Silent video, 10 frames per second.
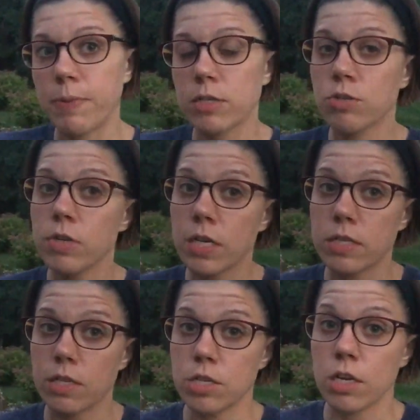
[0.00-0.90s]
Because Korea
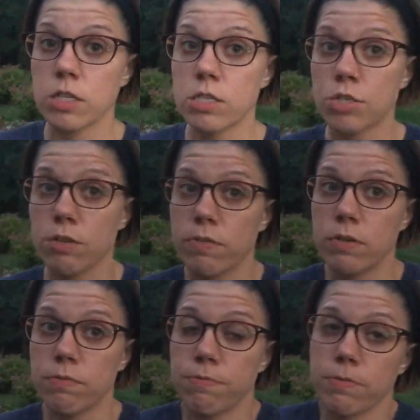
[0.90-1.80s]
is such a
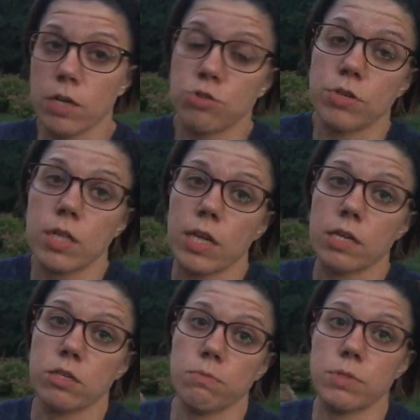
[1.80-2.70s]
conservative country, like
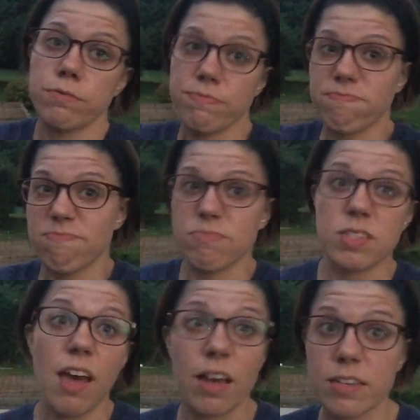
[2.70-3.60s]
in terms of
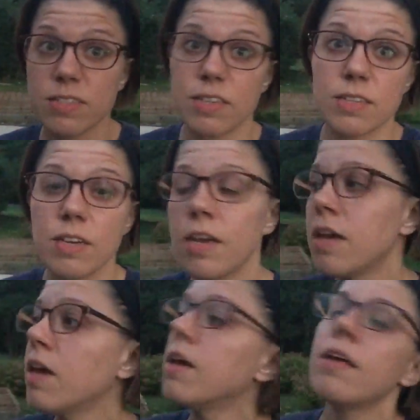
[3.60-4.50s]
sex. And
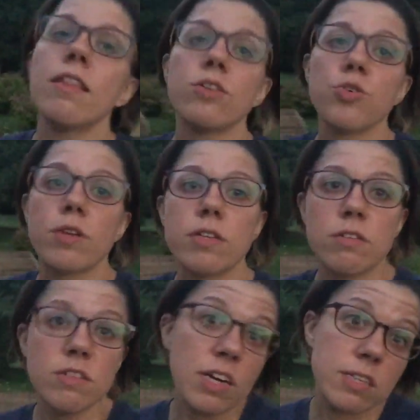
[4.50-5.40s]
the short
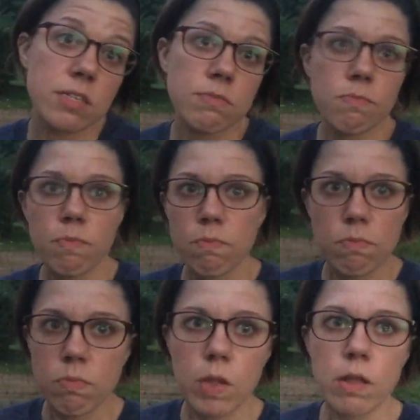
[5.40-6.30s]
answer is yes,
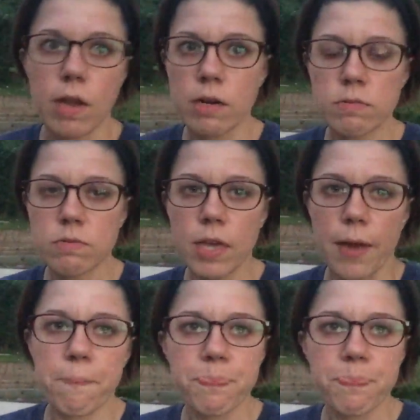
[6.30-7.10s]
they're there. Yeah.